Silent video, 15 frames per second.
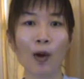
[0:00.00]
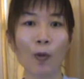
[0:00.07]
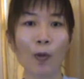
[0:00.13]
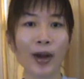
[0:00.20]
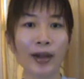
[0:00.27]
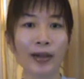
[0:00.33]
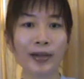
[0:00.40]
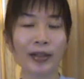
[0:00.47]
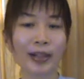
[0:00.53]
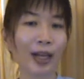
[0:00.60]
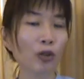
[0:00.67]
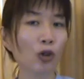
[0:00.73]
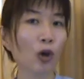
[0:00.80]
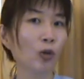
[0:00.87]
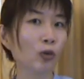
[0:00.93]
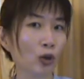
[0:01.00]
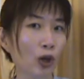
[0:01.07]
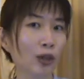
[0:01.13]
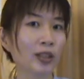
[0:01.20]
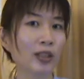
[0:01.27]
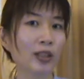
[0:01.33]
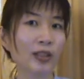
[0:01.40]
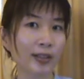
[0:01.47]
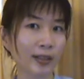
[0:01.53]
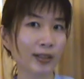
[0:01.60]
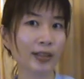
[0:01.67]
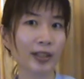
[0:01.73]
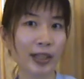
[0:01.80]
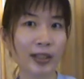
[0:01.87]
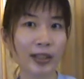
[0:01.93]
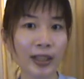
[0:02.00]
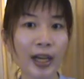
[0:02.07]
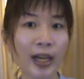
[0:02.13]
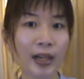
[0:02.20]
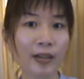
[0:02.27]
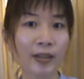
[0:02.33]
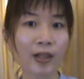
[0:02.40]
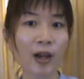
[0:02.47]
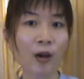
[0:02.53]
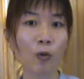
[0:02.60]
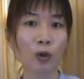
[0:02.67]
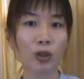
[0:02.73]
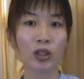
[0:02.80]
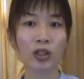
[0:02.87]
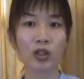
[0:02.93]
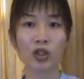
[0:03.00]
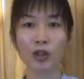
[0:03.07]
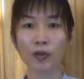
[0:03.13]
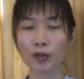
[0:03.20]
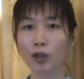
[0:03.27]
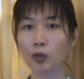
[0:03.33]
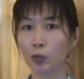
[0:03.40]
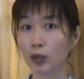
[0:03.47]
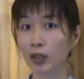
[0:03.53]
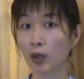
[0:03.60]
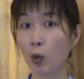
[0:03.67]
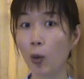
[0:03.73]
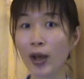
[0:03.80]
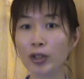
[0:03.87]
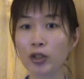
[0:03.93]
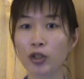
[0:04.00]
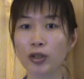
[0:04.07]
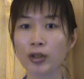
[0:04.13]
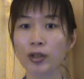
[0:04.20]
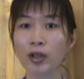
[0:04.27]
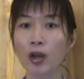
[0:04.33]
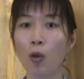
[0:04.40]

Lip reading: When Dr. Nguyen Yen was interviewed with the question,